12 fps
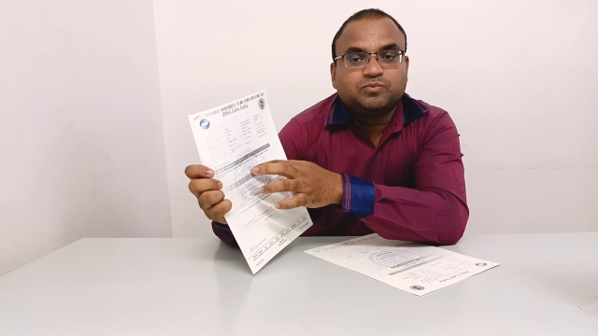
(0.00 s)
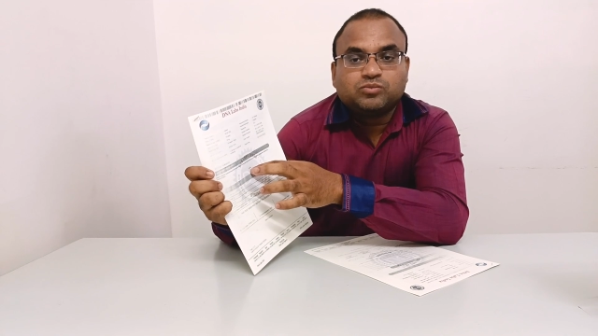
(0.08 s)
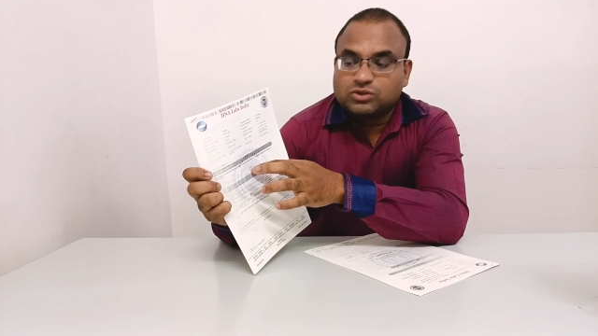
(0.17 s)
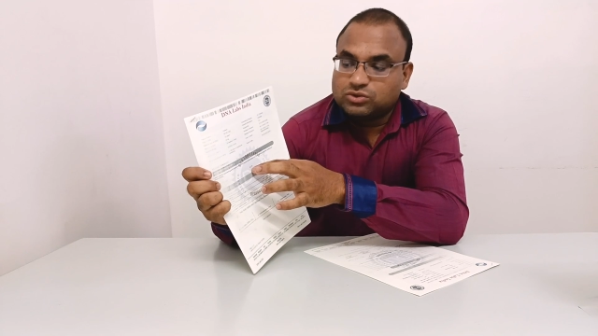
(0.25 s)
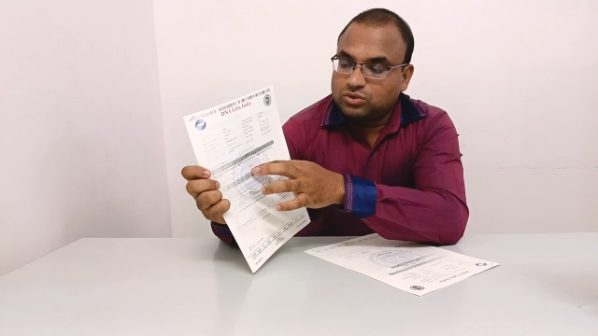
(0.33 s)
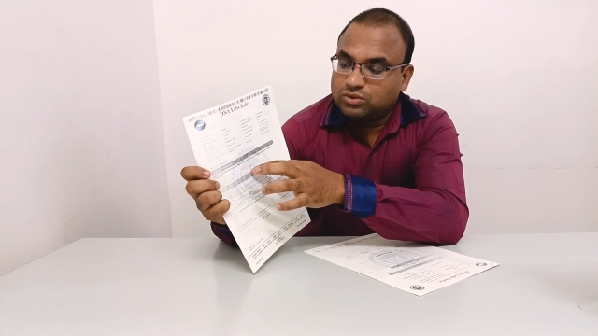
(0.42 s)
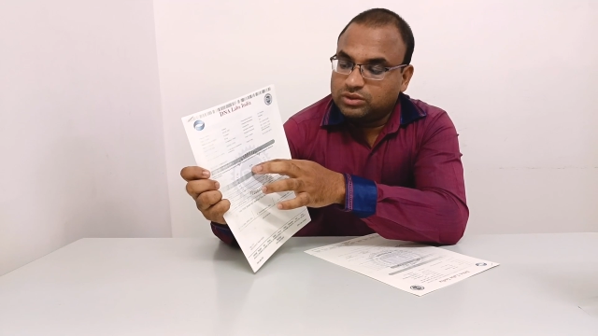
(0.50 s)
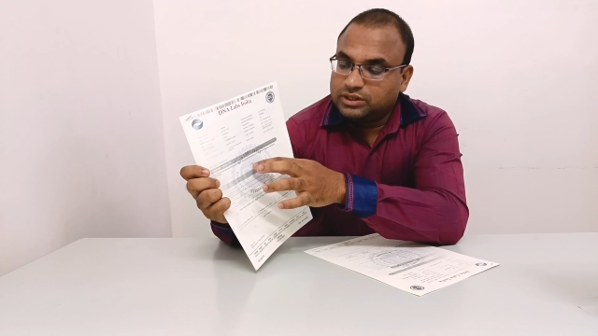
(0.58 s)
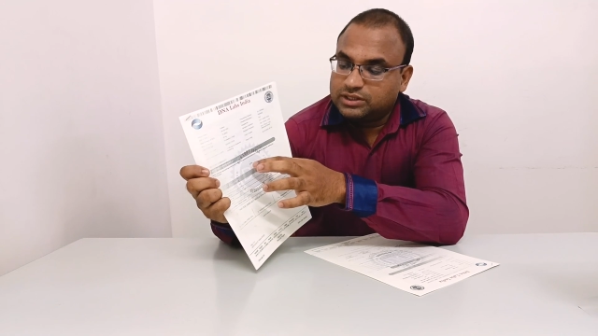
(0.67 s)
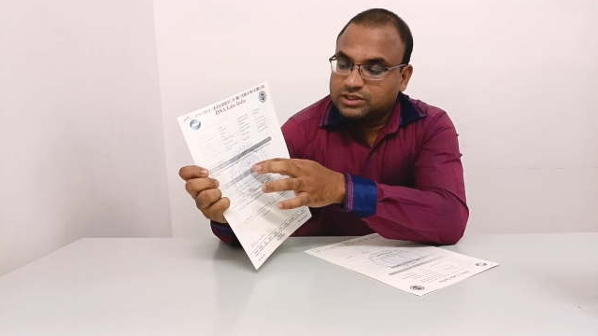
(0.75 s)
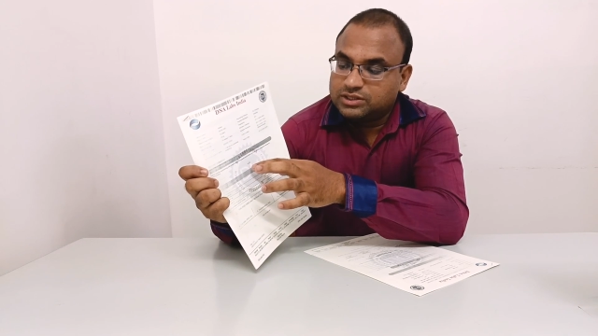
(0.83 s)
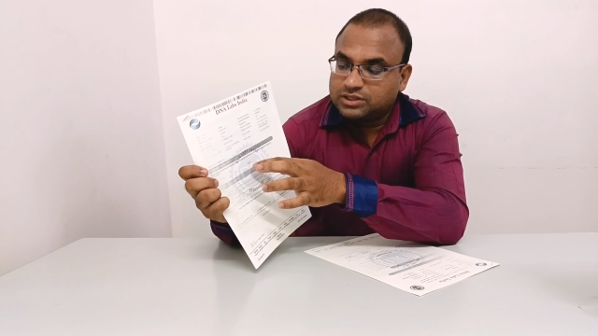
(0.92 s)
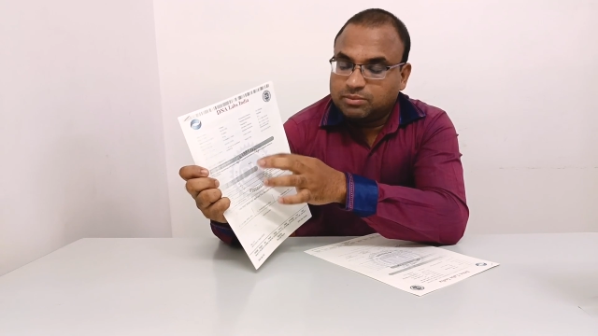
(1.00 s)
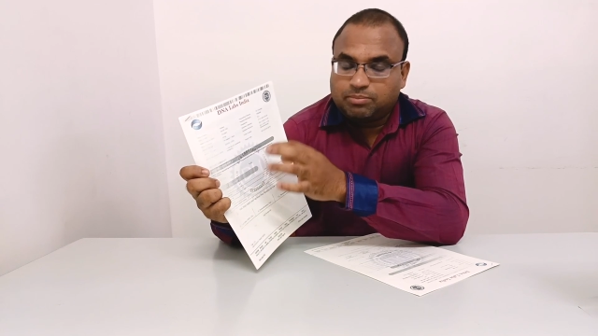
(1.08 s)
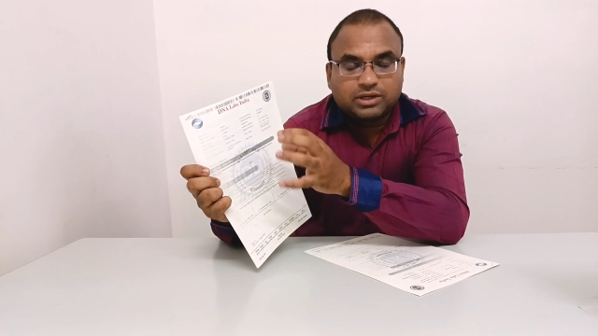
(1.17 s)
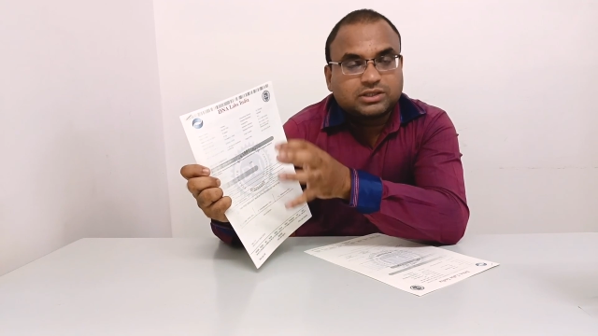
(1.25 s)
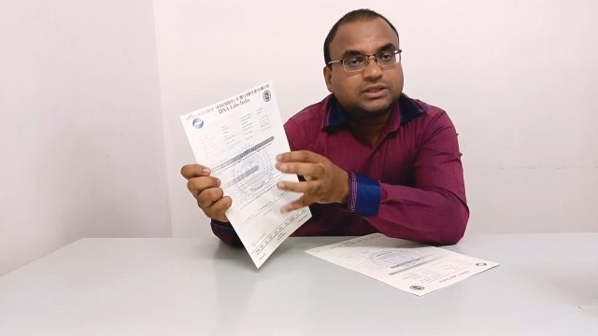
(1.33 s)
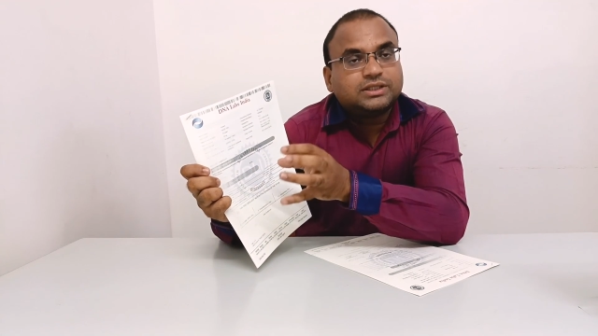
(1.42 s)
So this is the
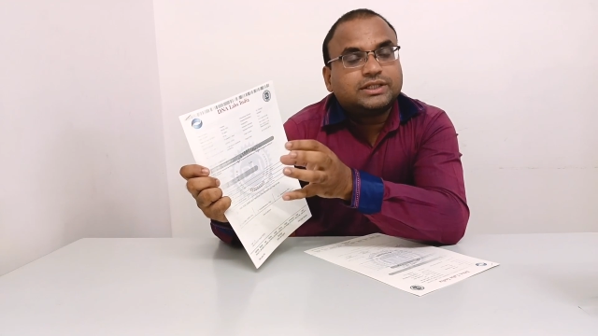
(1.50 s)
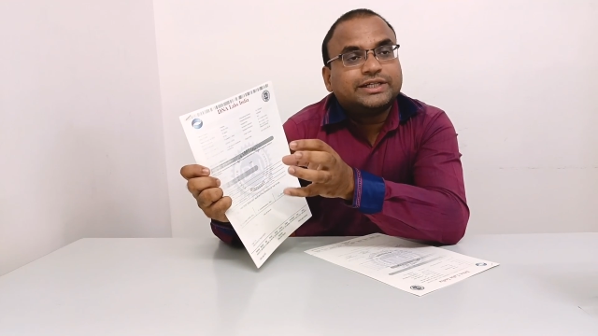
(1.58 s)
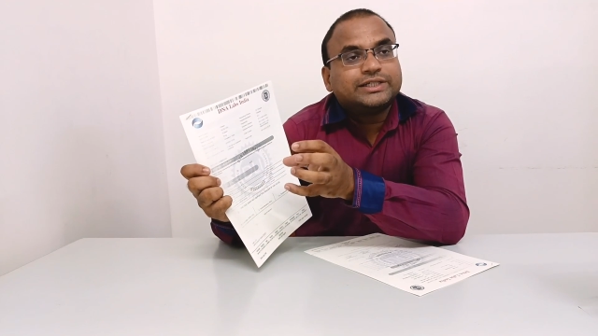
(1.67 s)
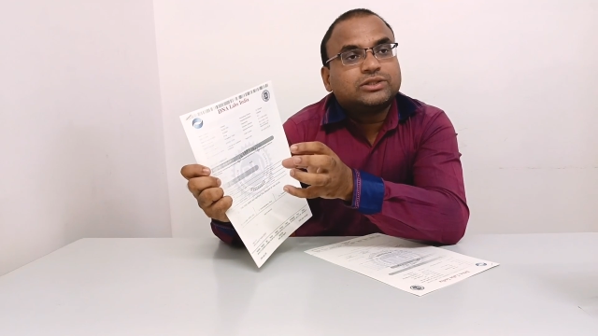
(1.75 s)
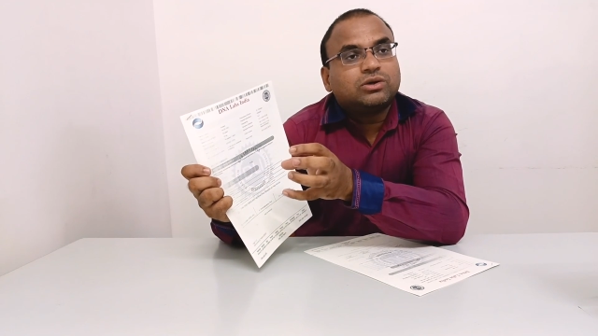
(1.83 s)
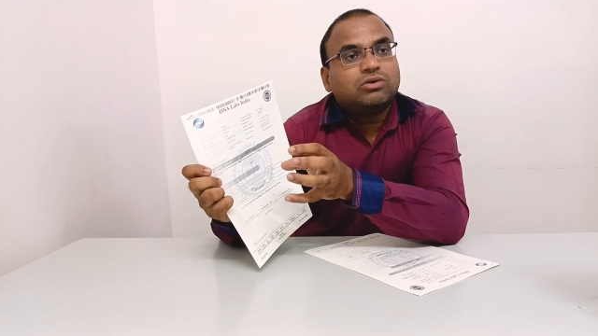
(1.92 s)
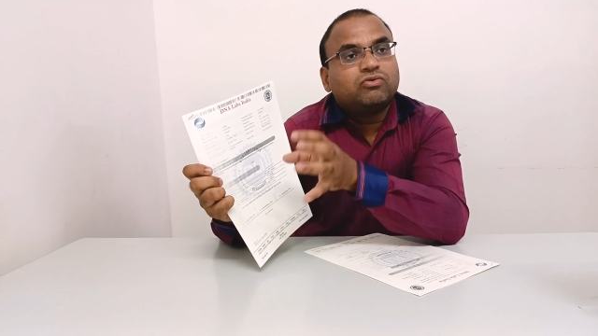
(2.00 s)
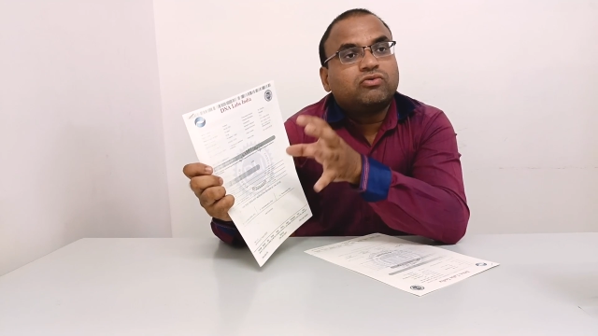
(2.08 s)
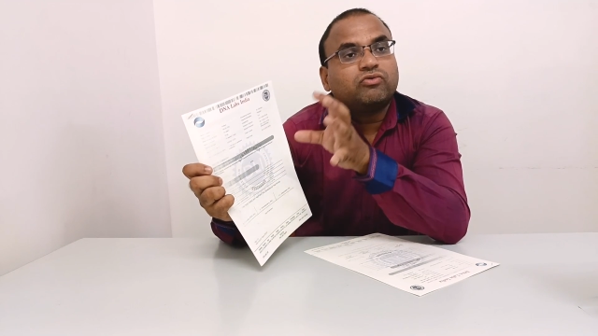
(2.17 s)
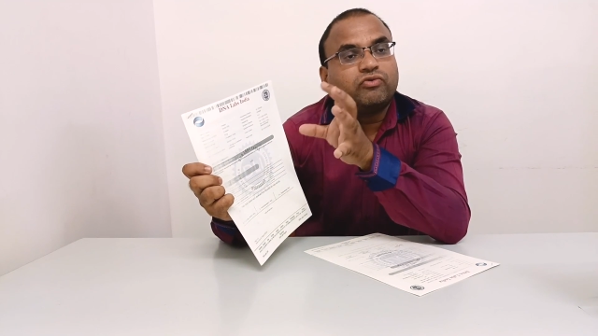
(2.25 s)
percentage of